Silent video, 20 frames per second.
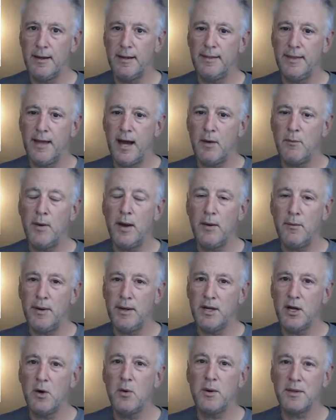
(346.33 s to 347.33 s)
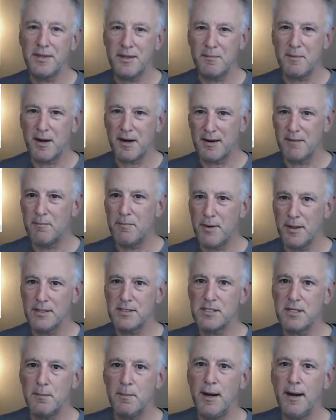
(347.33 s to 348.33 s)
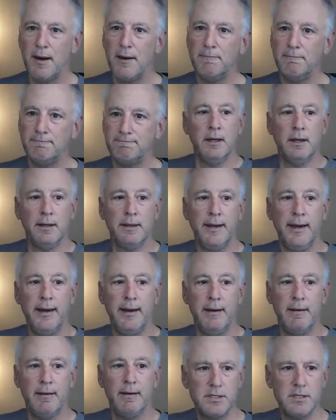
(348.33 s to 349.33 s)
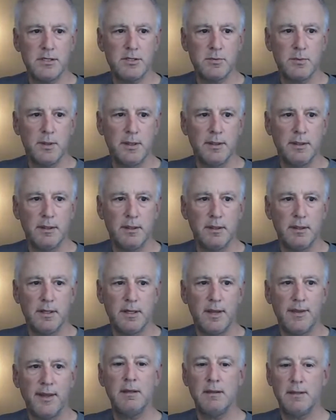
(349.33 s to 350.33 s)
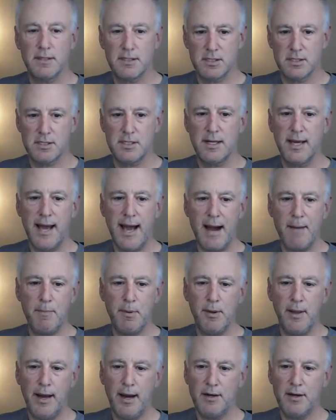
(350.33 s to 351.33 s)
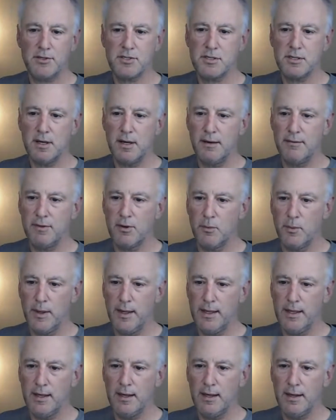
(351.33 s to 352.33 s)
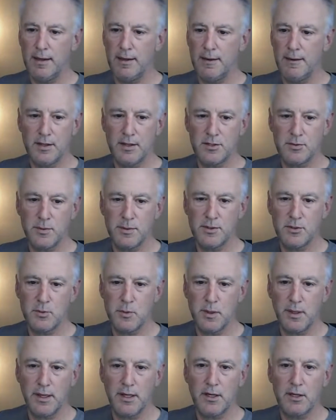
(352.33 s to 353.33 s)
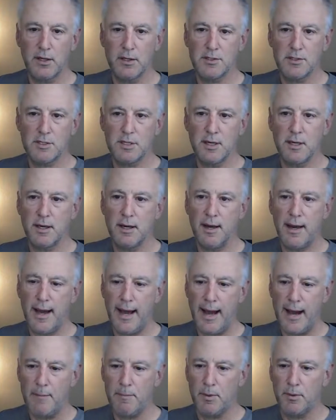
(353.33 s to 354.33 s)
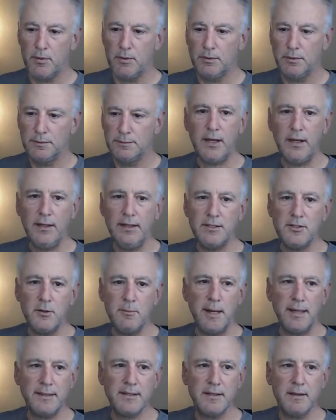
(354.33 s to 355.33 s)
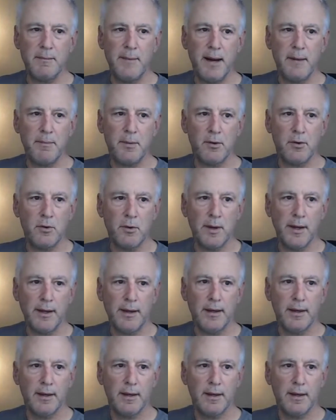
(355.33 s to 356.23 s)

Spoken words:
That way we know what the market brings to bear. Okay, this one. I think this is the Apple house of the week. This one's really close to Apple. Let's go back to the map real quick.